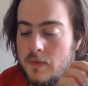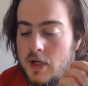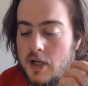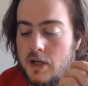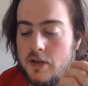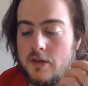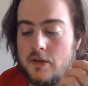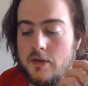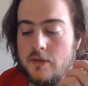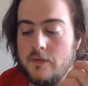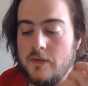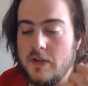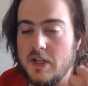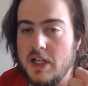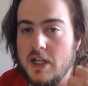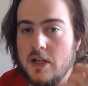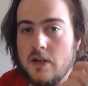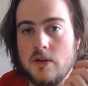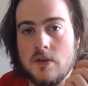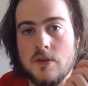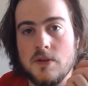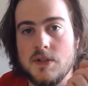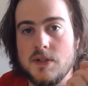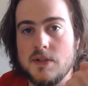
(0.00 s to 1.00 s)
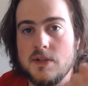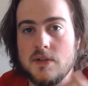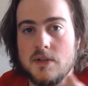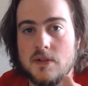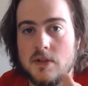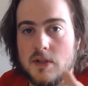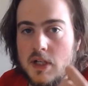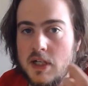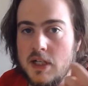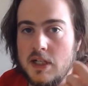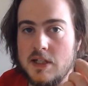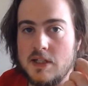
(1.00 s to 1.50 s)
other videos
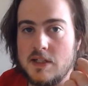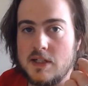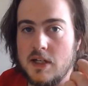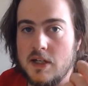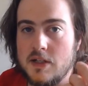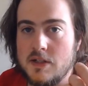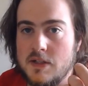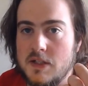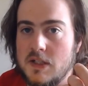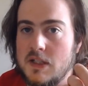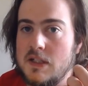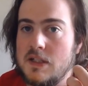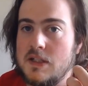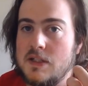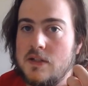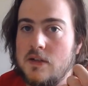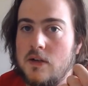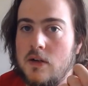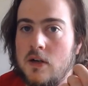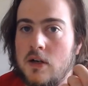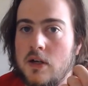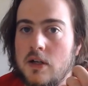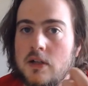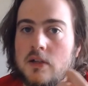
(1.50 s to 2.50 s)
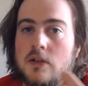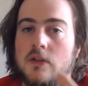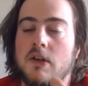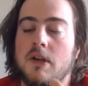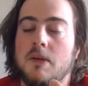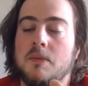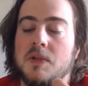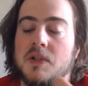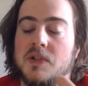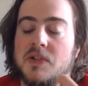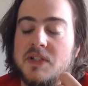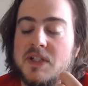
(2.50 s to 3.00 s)
and discussions on
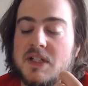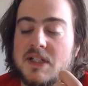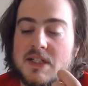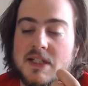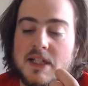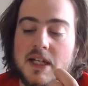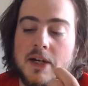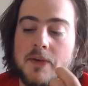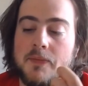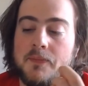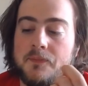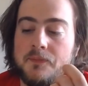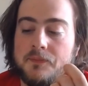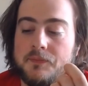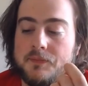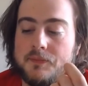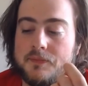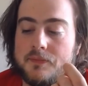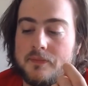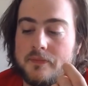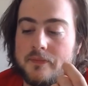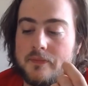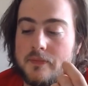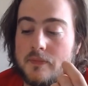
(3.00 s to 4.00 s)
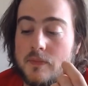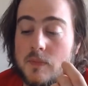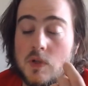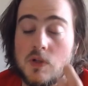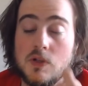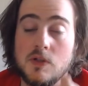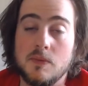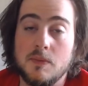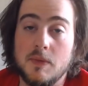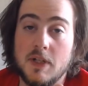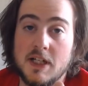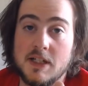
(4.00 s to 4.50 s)
Granblue in this set.
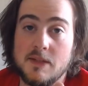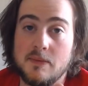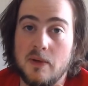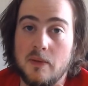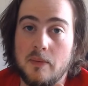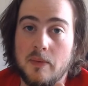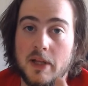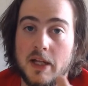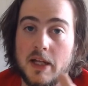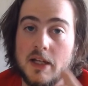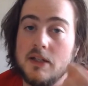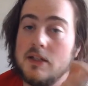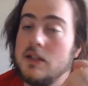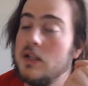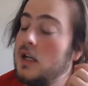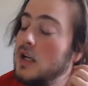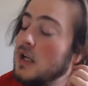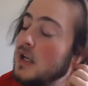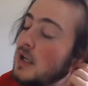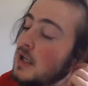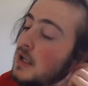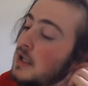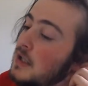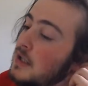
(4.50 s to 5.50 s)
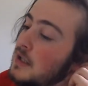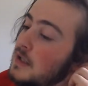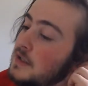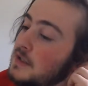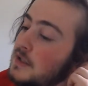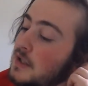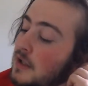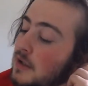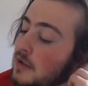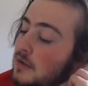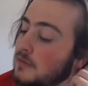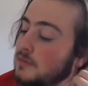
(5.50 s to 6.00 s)
That's my plan.
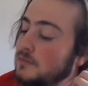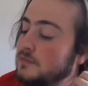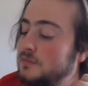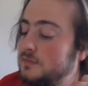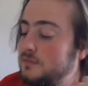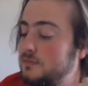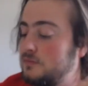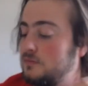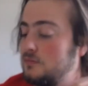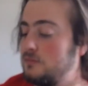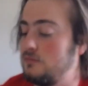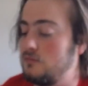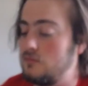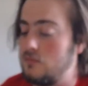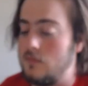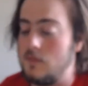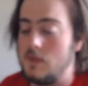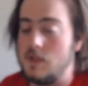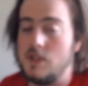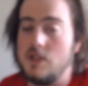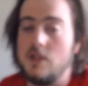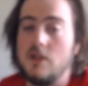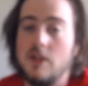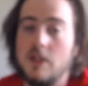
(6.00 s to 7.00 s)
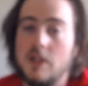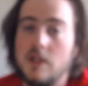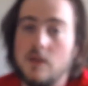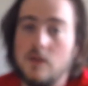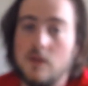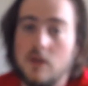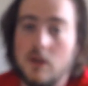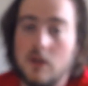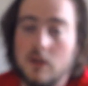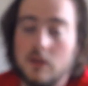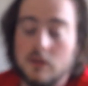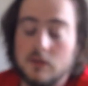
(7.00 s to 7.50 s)
So make sure that
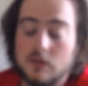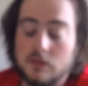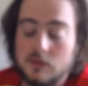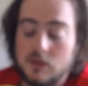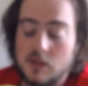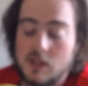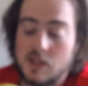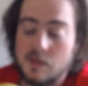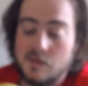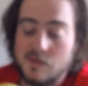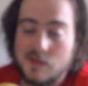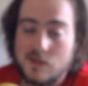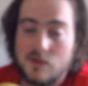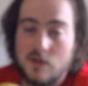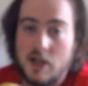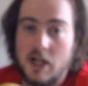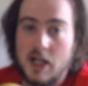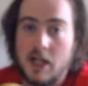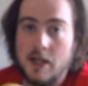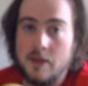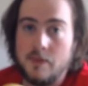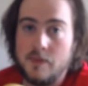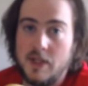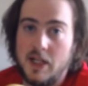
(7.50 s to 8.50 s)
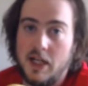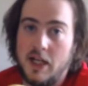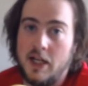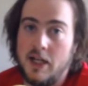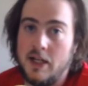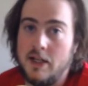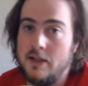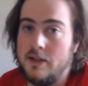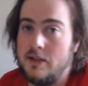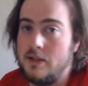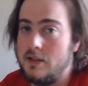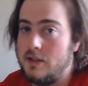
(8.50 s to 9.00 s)
you are subscribed
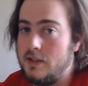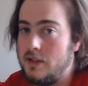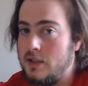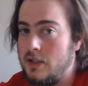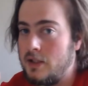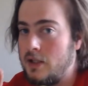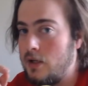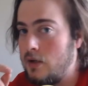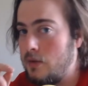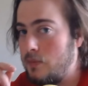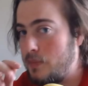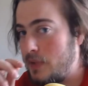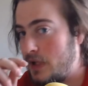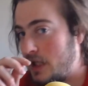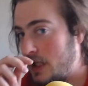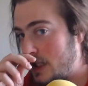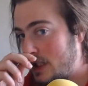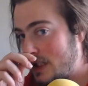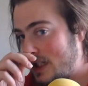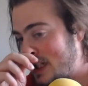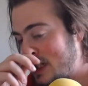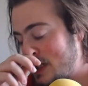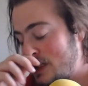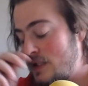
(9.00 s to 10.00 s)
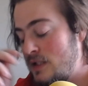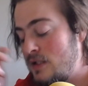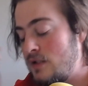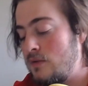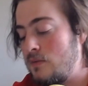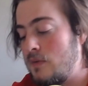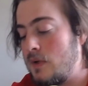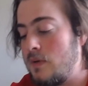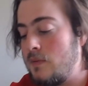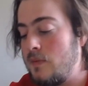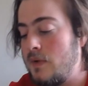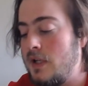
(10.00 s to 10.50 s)
and paying attention to
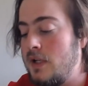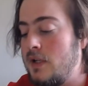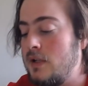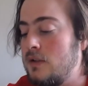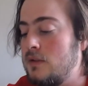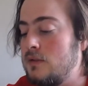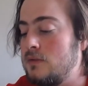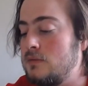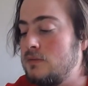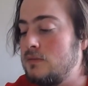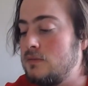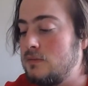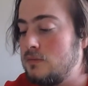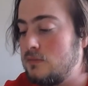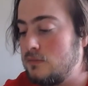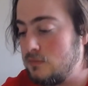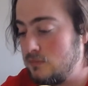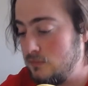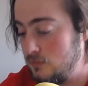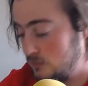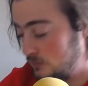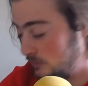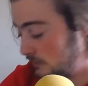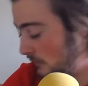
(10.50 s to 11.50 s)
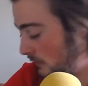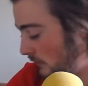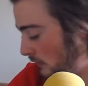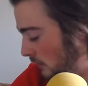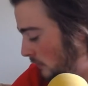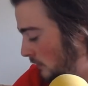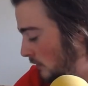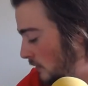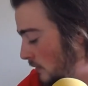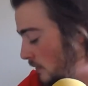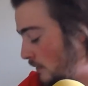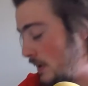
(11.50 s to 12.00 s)

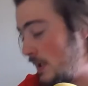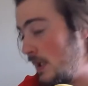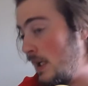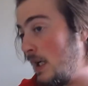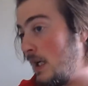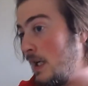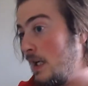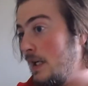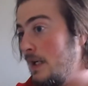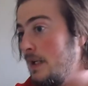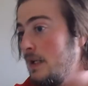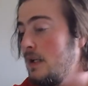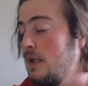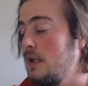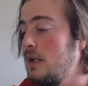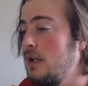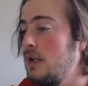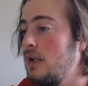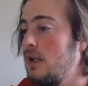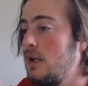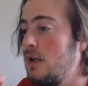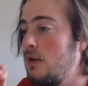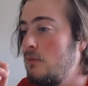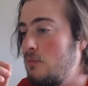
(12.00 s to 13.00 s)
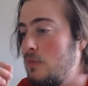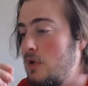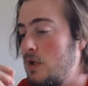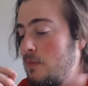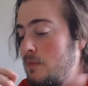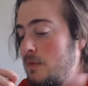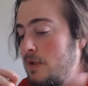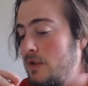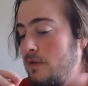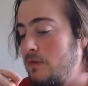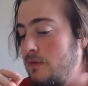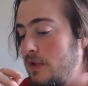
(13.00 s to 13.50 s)
when I put
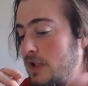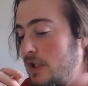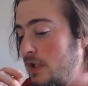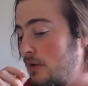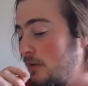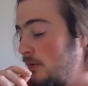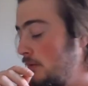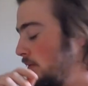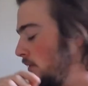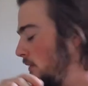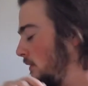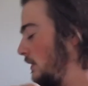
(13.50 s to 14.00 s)
up a new video.